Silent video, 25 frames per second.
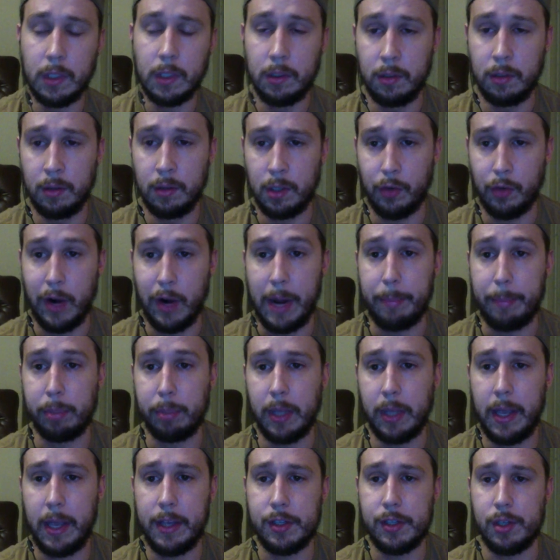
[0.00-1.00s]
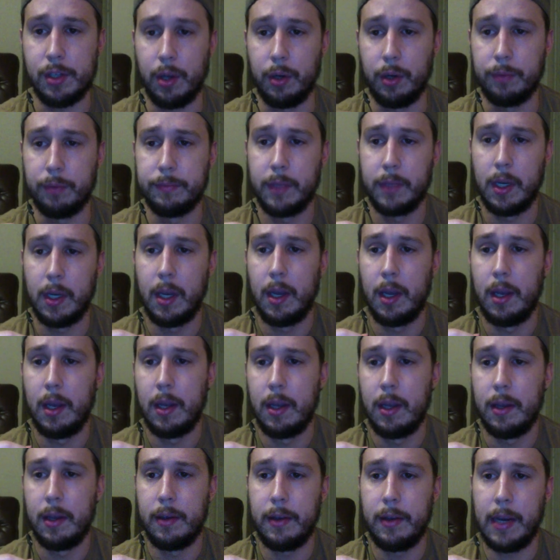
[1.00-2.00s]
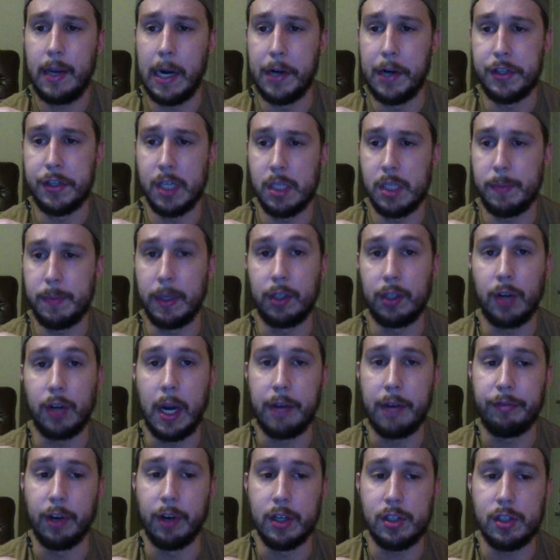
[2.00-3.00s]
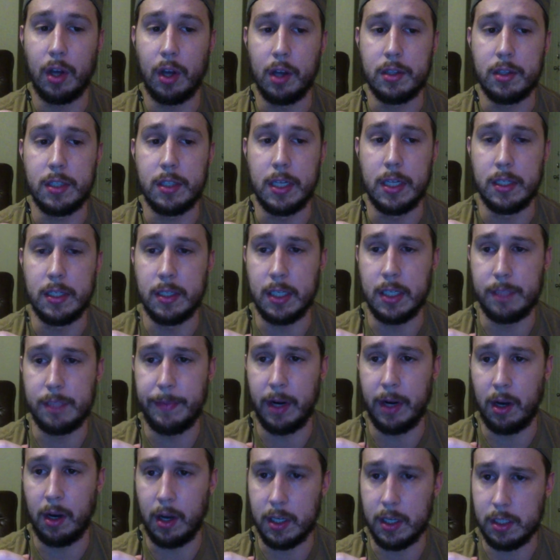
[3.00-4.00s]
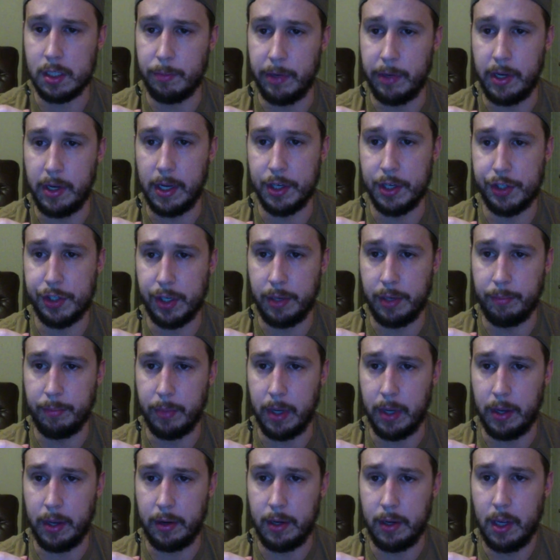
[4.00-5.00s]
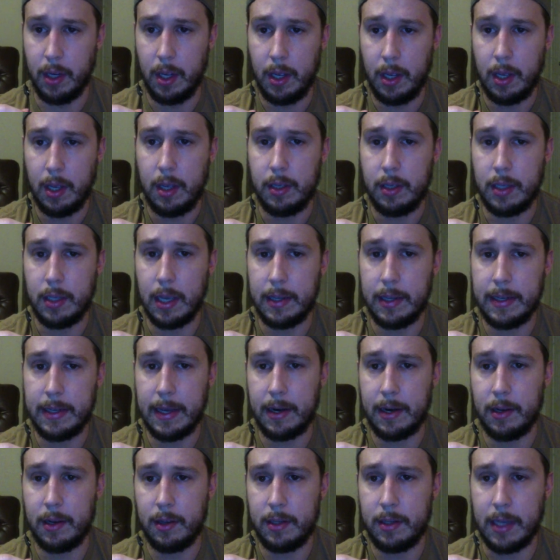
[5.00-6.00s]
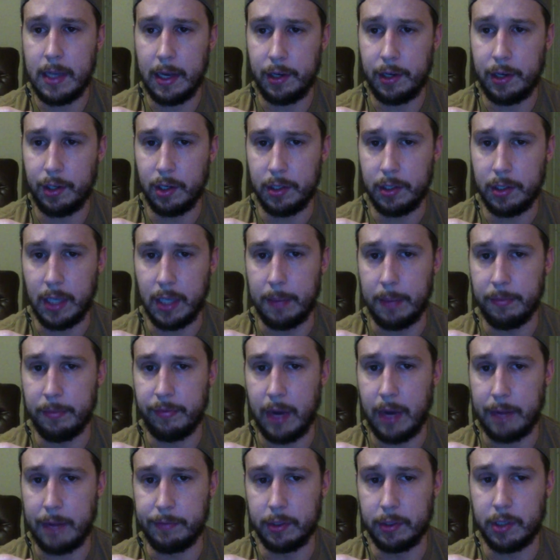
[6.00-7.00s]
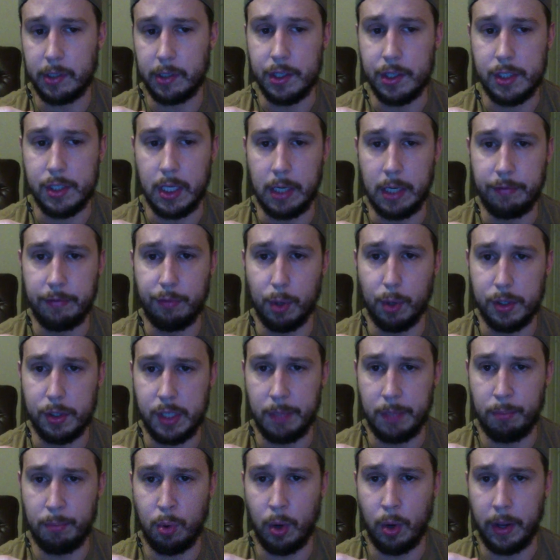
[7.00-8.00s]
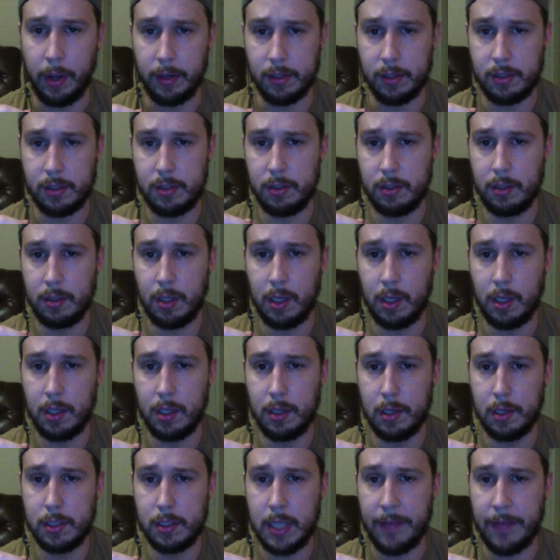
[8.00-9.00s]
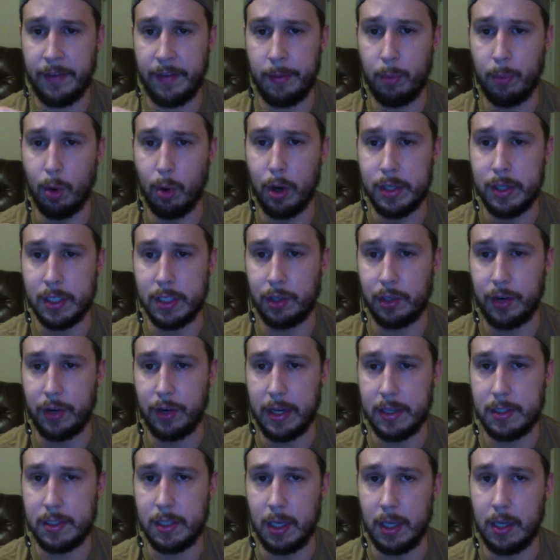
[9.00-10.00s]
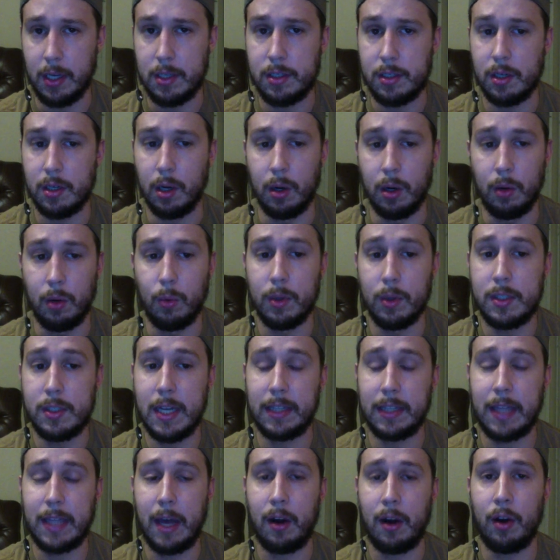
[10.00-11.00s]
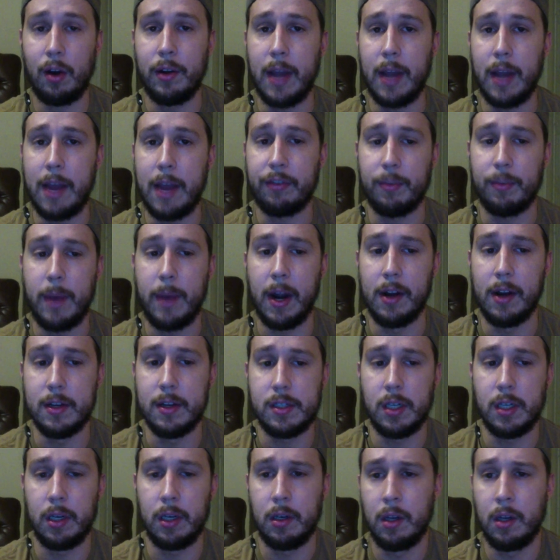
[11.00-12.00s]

the right plays. So Harrison's been great for us all season. He's been an awesome addition. But yeah, he had a good game. 5 for 13, 14 points, 7 boards and 3 assists. So we'll take that all day from Harrison.